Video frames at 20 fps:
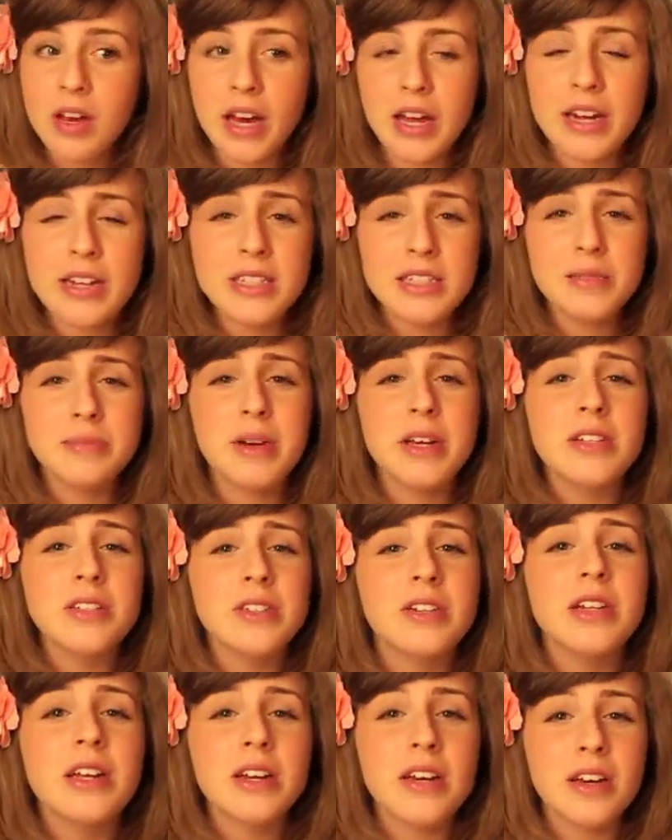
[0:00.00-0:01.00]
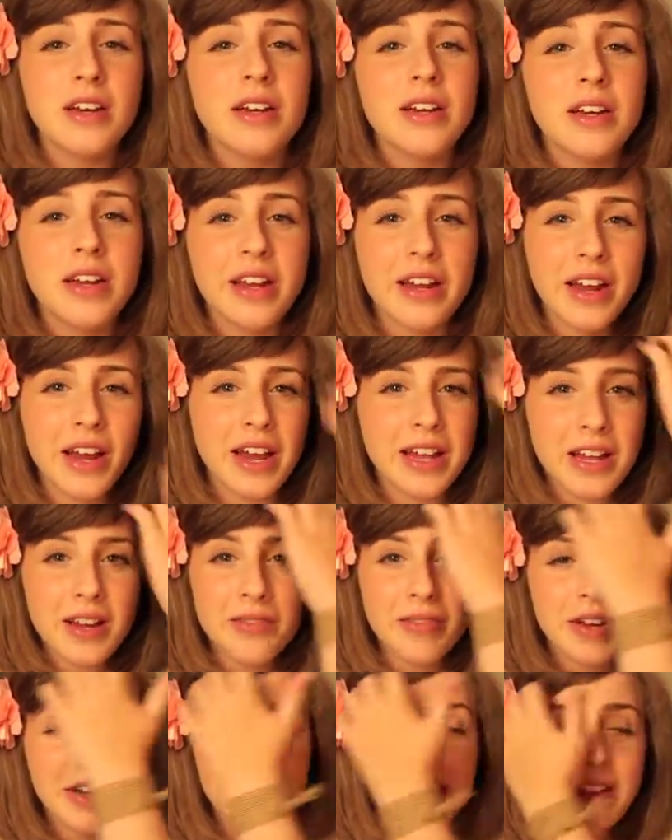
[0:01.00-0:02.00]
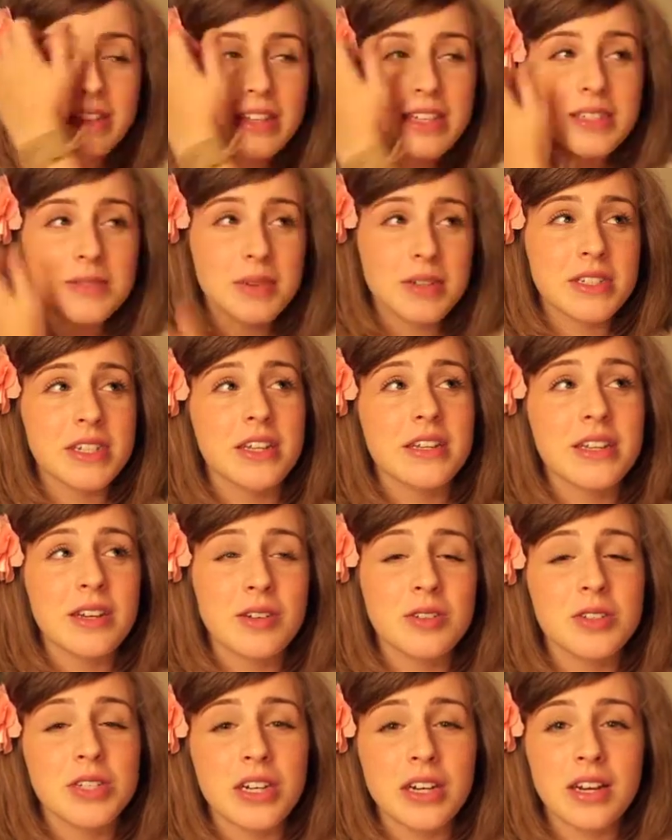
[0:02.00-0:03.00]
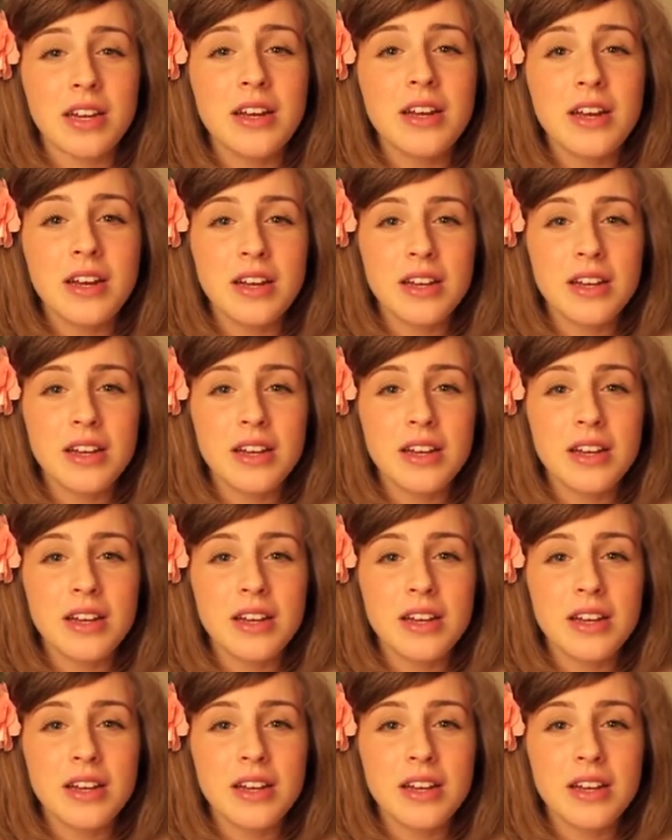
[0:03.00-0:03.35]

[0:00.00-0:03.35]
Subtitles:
and it smells really good, and I love anything that smells like the ocean,